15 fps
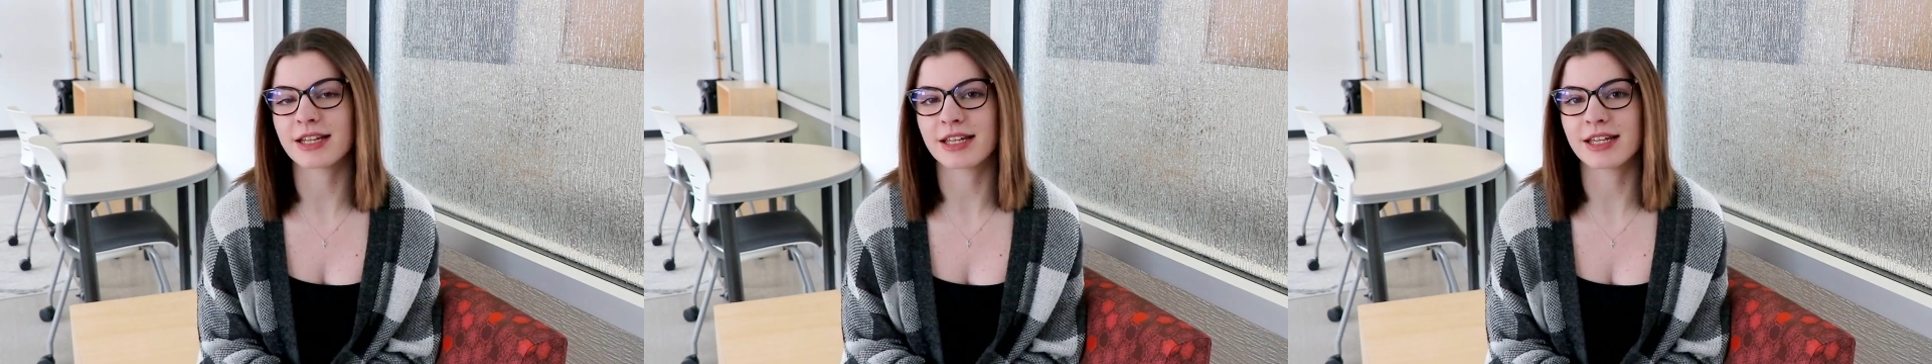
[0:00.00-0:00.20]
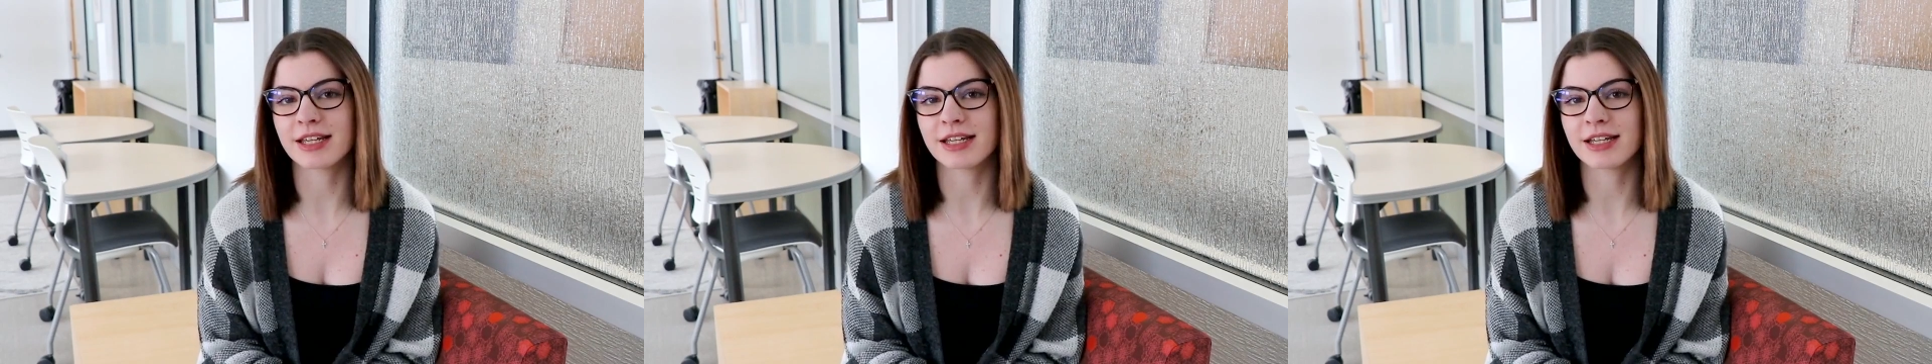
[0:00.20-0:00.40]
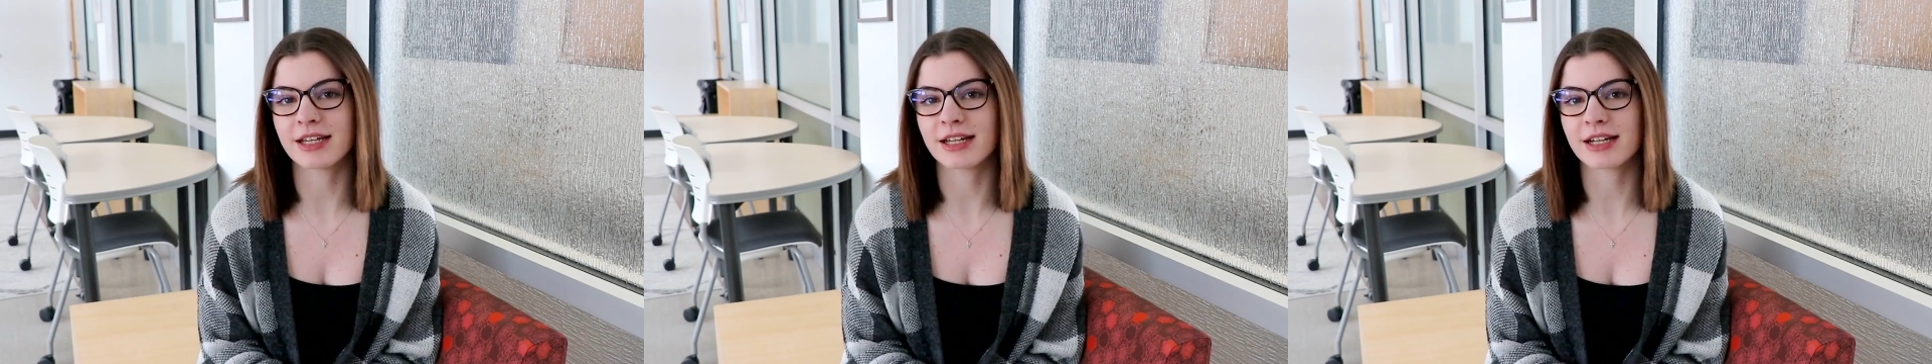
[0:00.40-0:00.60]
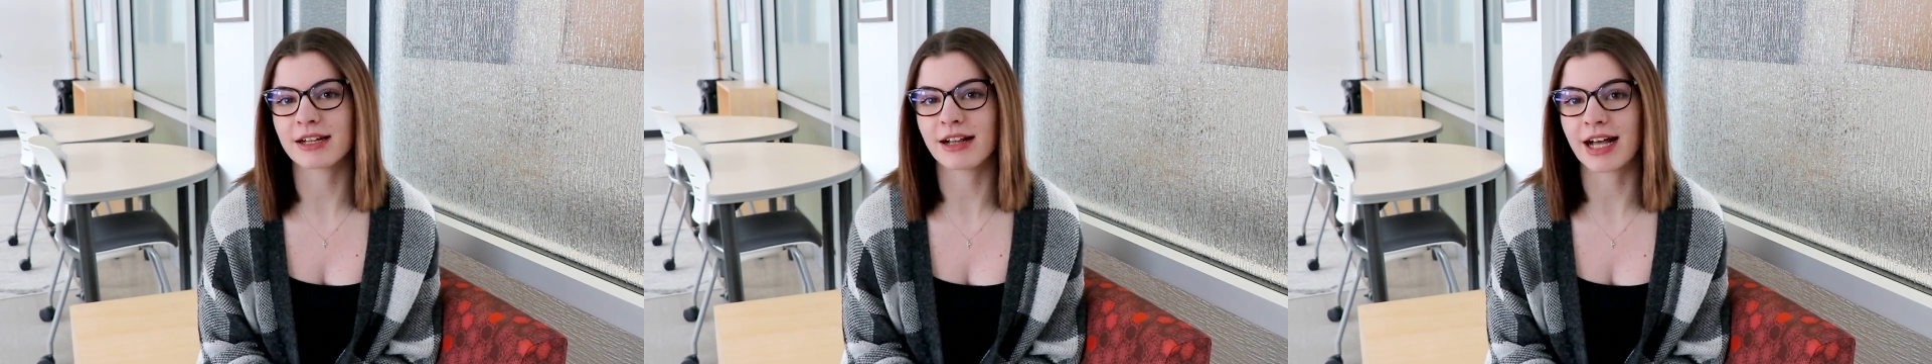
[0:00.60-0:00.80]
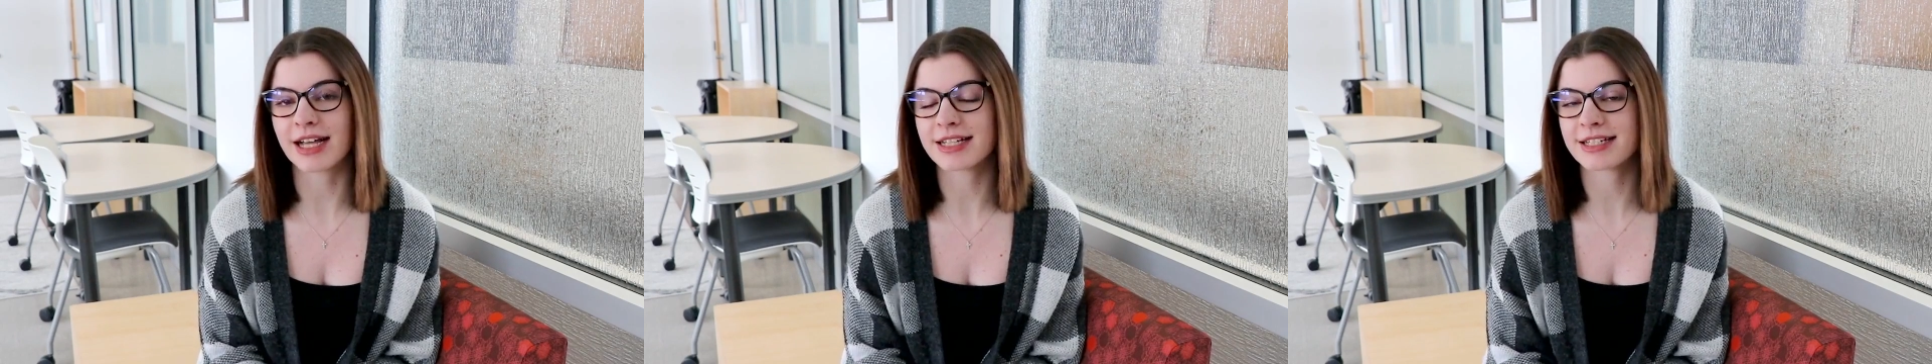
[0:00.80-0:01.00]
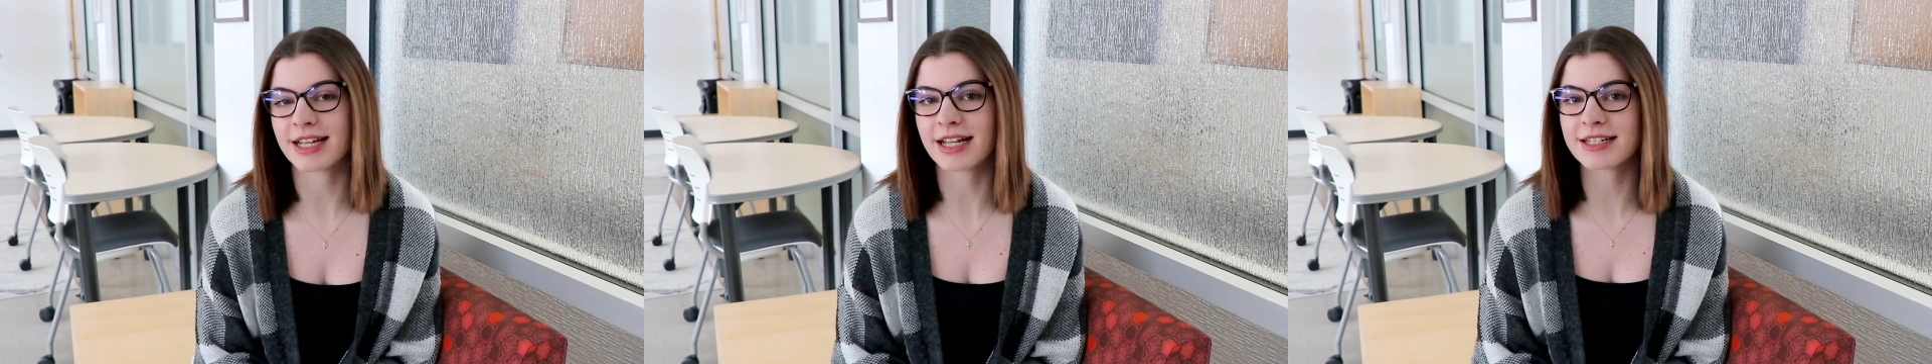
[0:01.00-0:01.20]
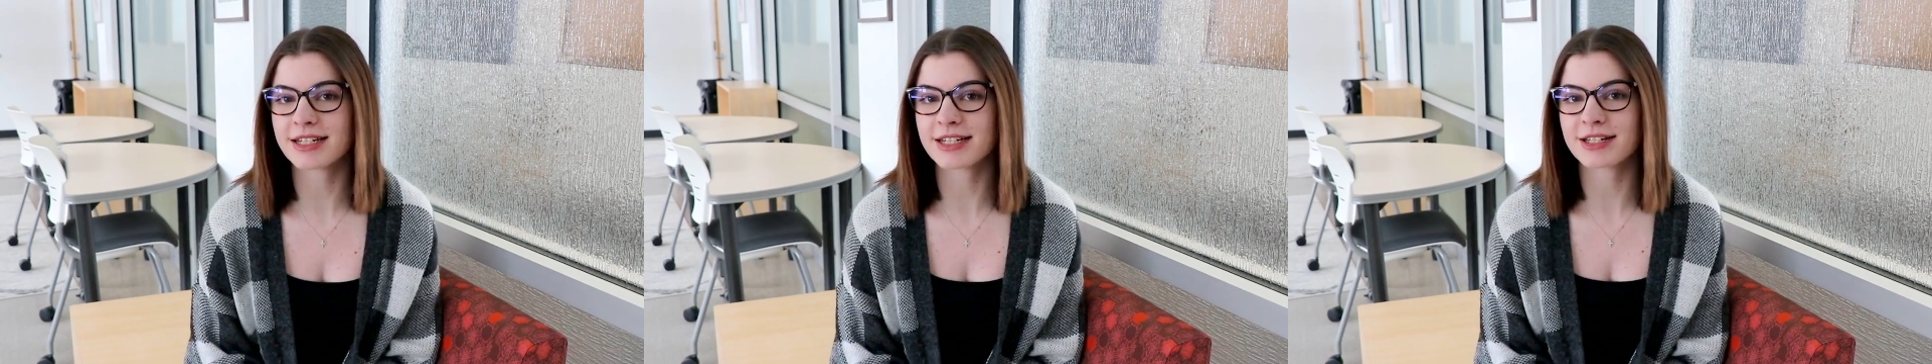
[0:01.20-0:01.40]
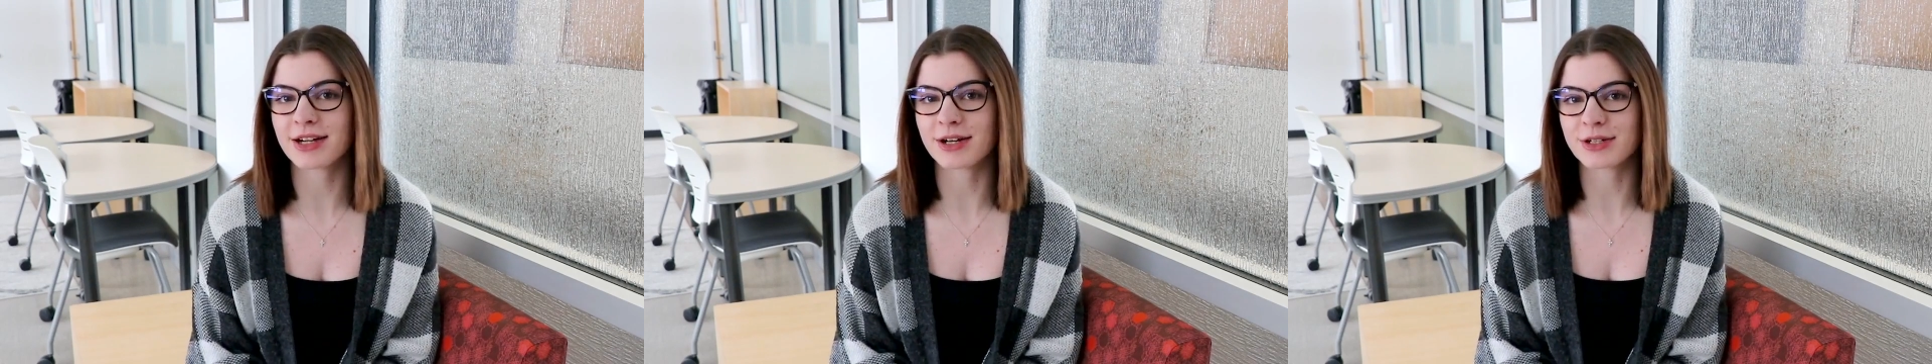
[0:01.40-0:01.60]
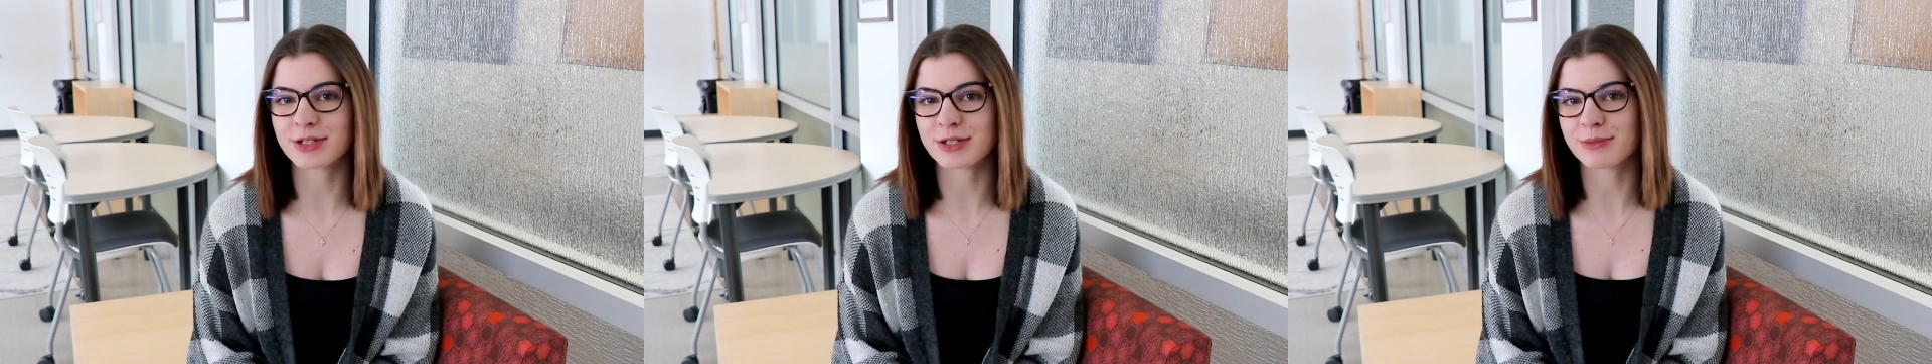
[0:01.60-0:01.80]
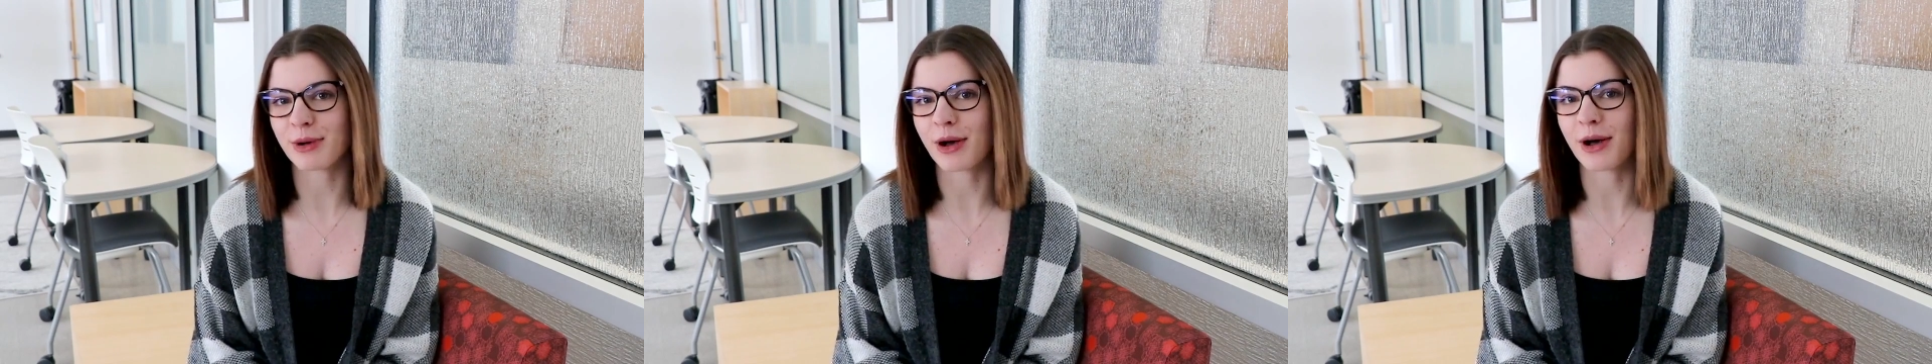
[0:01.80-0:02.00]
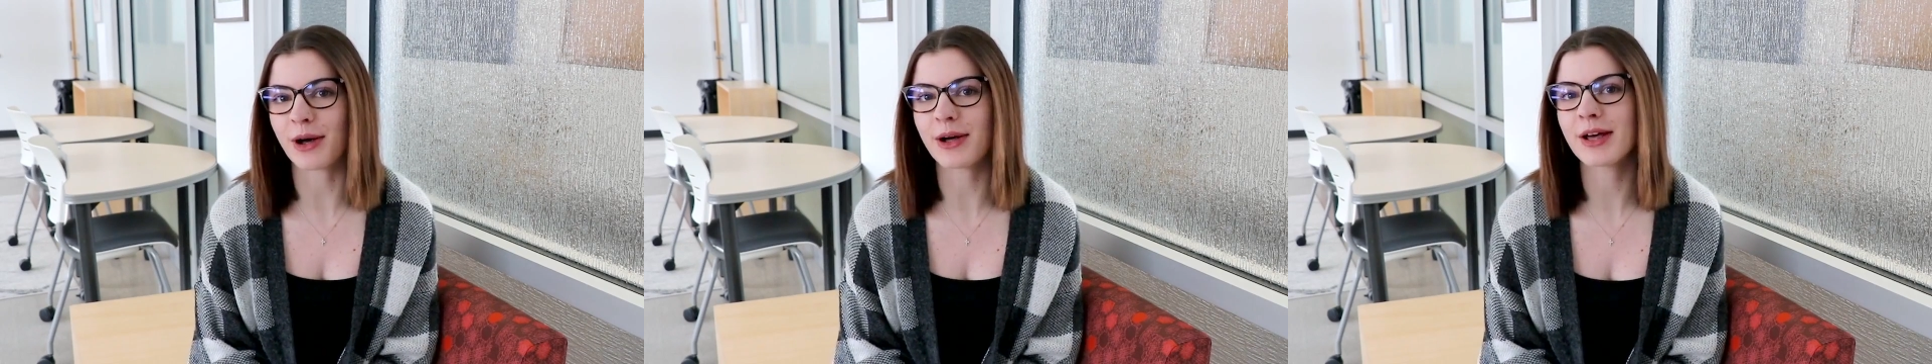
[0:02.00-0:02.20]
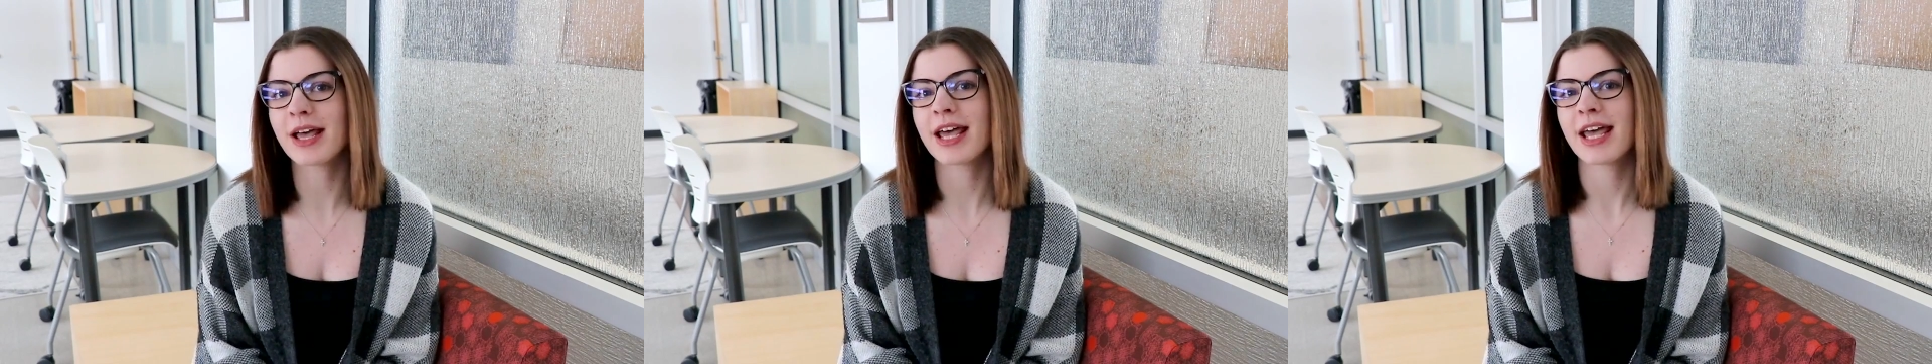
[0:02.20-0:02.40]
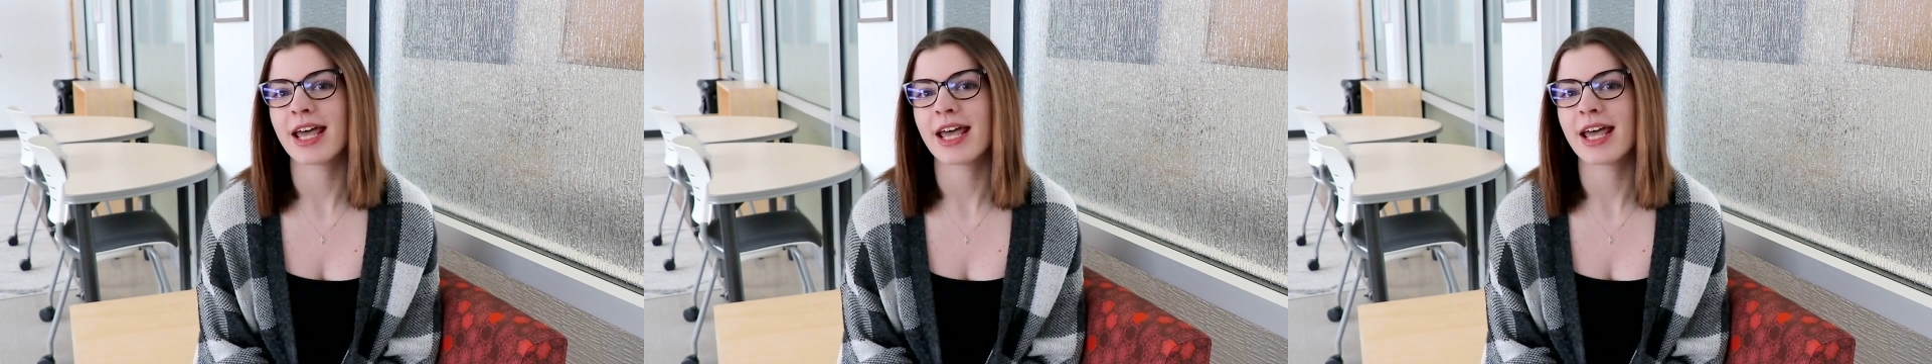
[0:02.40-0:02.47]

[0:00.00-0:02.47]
the class sizes are small